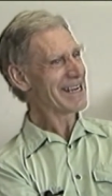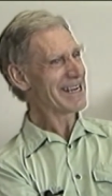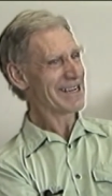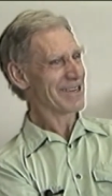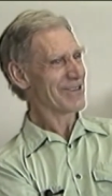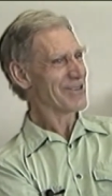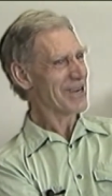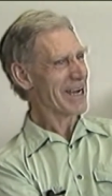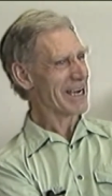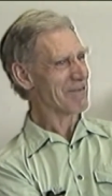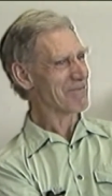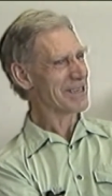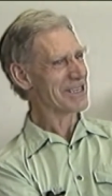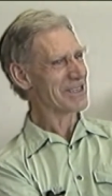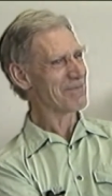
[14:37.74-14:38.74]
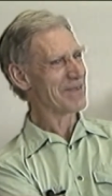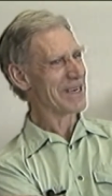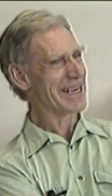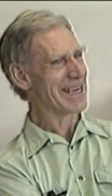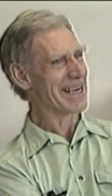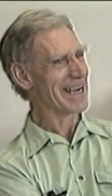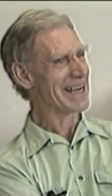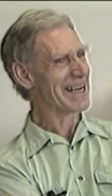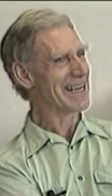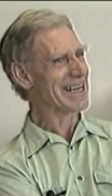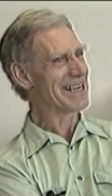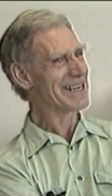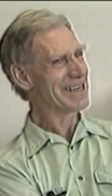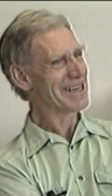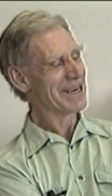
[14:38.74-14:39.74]
didn't strike me as being
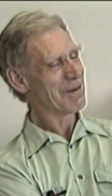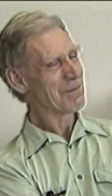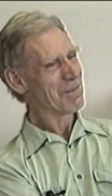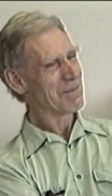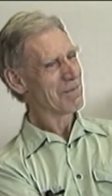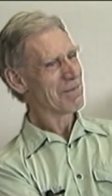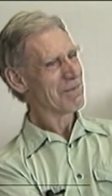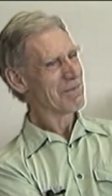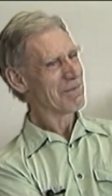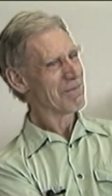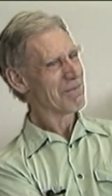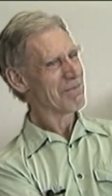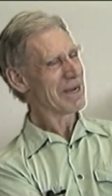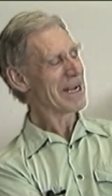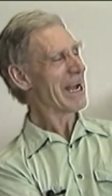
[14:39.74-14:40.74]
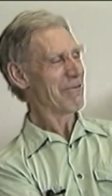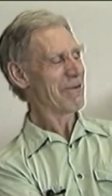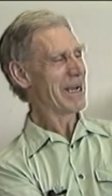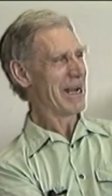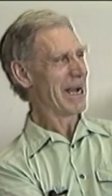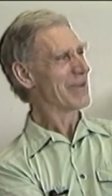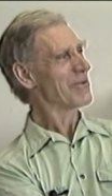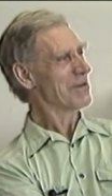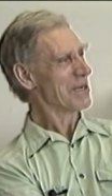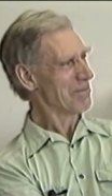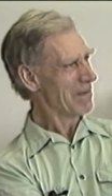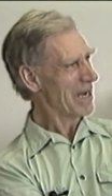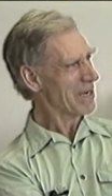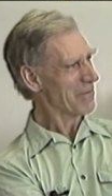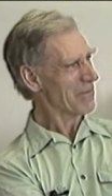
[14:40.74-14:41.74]
elite. Mm. But I realised looking
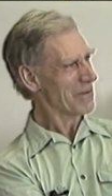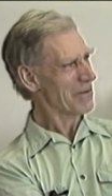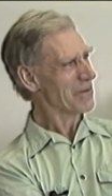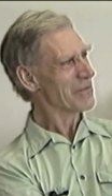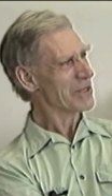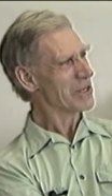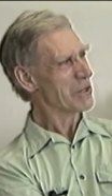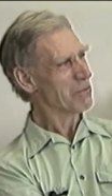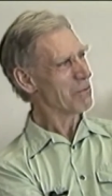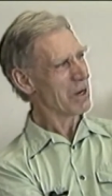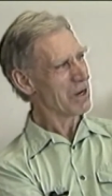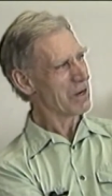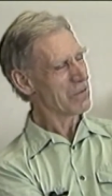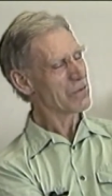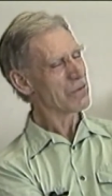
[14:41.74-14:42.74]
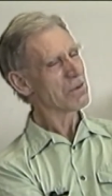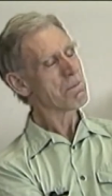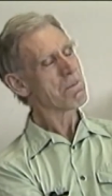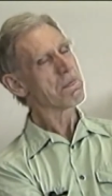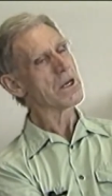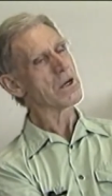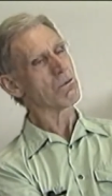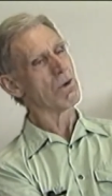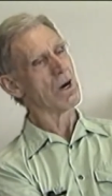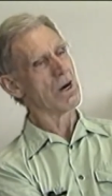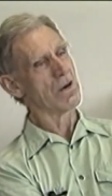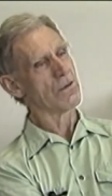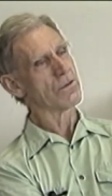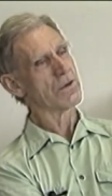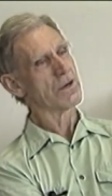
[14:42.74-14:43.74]
back, of course, that, it, was. Probably was. It
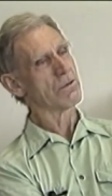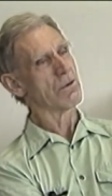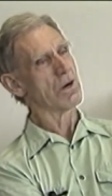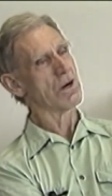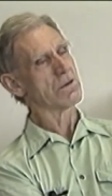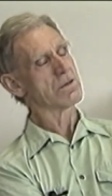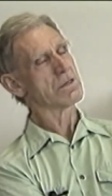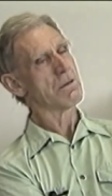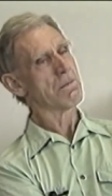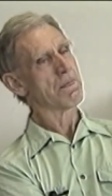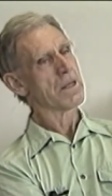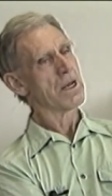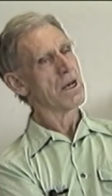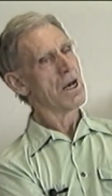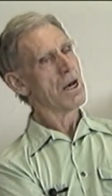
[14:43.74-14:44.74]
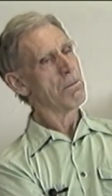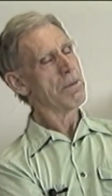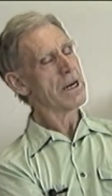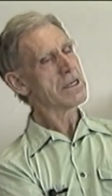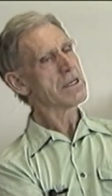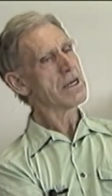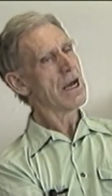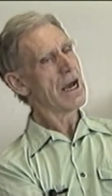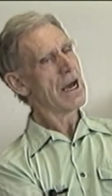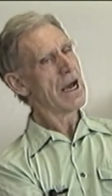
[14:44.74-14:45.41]
was, it was. Yes. But